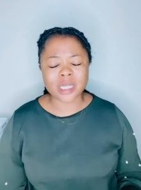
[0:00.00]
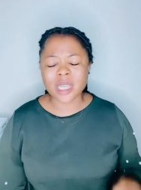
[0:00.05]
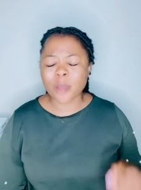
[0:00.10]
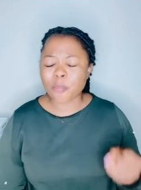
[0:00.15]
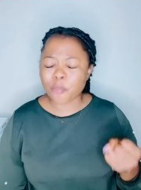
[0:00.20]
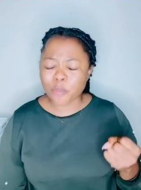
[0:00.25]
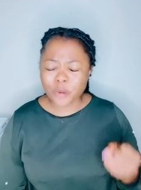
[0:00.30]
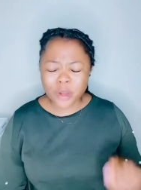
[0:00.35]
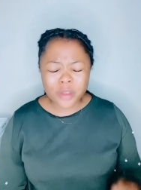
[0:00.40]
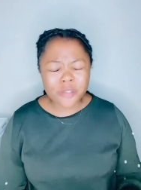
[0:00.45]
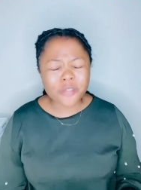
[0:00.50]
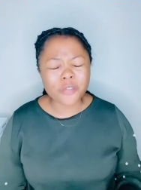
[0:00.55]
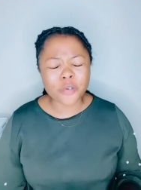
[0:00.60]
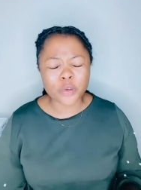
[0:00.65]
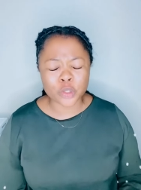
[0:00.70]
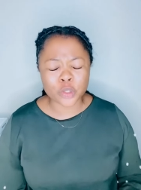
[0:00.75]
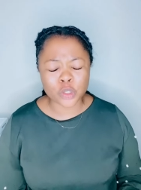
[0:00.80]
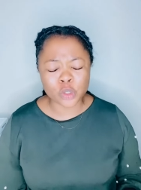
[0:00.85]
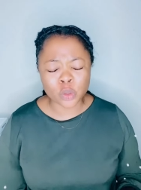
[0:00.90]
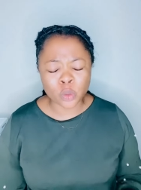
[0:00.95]
I pray for
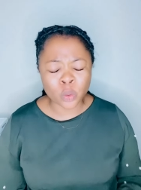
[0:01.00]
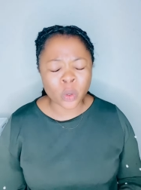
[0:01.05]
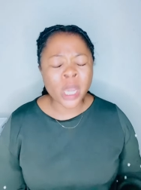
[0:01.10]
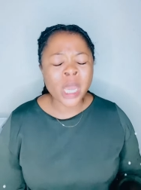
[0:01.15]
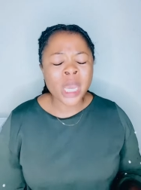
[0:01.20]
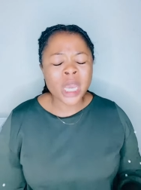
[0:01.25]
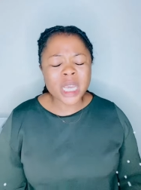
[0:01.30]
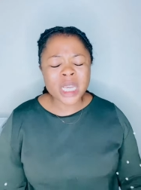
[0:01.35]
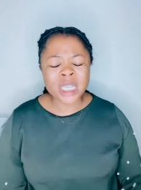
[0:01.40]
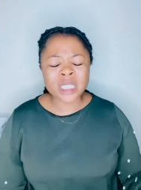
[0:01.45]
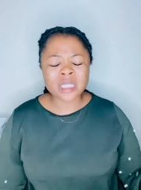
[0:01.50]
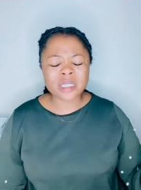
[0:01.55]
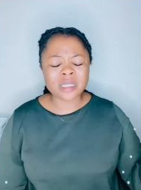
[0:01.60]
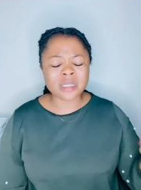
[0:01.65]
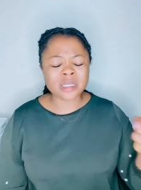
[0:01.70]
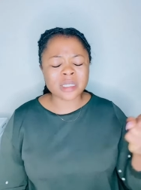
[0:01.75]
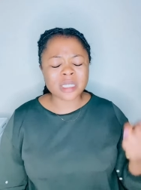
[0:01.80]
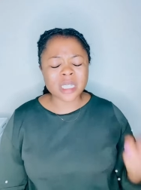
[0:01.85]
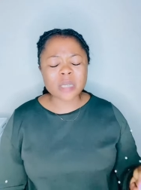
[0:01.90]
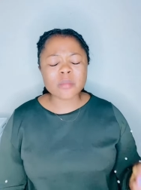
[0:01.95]
you in the
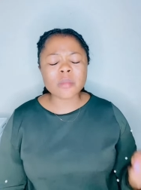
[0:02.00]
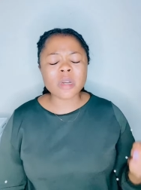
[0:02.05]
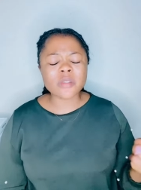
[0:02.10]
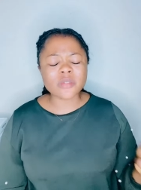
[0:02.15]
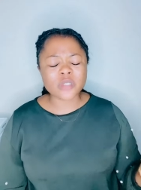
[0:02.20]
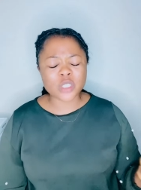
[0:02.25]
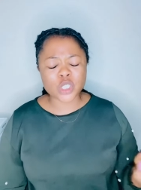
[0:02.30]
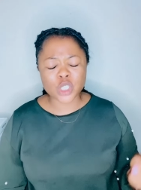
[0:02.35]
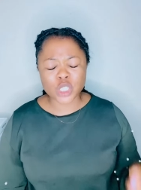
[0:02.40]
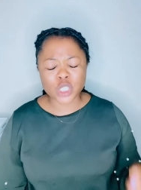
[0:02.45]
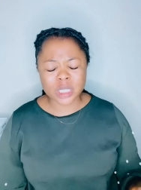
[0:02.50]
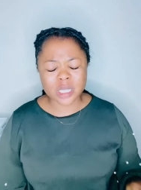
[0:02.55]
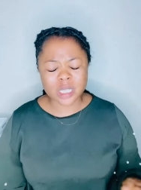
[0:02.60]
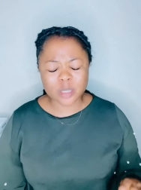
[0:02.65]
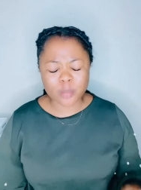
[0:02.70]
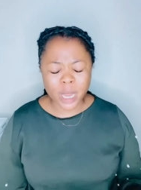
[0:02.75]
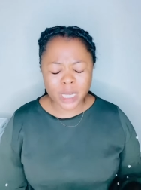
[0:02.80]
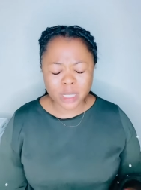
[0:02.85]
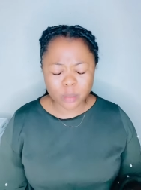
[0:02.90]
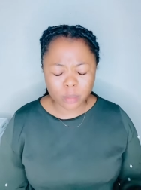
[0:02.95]
name of Jesus
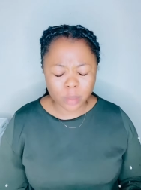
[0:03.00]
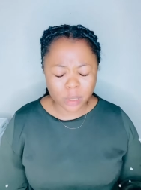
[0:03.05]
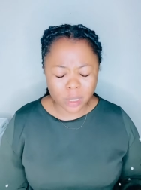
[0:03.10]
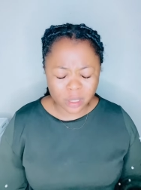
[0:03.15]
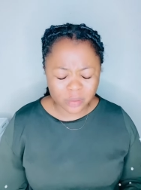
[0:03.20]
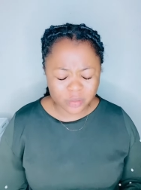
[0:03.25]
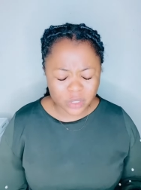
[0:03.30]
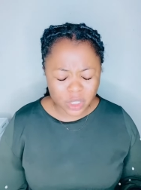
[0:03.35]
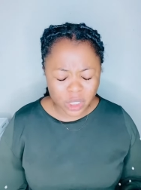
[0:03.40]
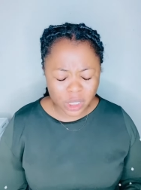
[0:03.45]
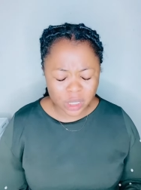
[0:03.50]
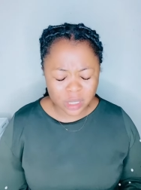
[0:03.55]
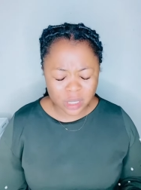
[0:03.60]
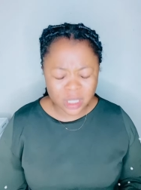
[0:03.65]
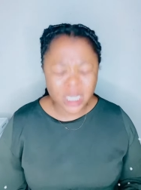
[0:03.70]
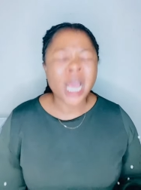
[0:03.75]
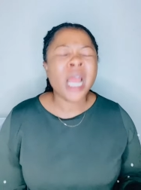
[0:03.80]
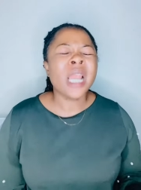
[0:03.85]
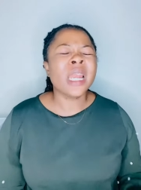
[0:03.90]
by the blood of Jesus.